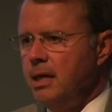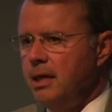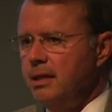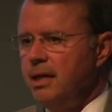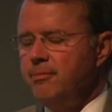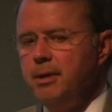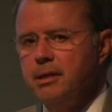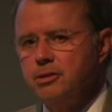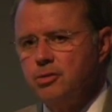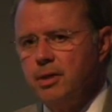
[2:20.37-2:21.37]
And they've been
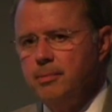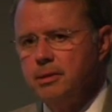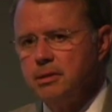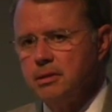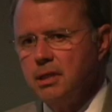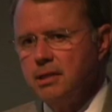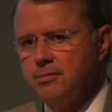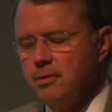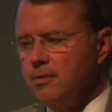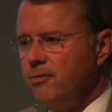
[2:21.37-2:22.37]
extremely
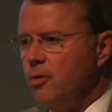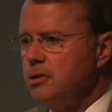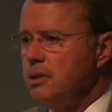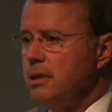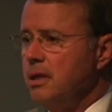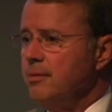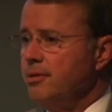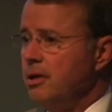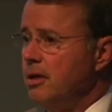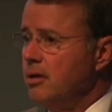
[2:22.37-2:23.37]
successful, and fortunately enough,
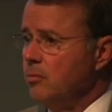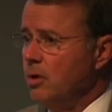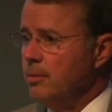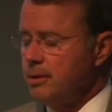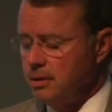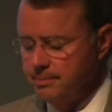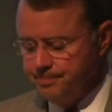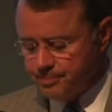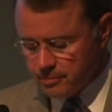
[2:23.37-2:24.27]
they're here in Wilmington.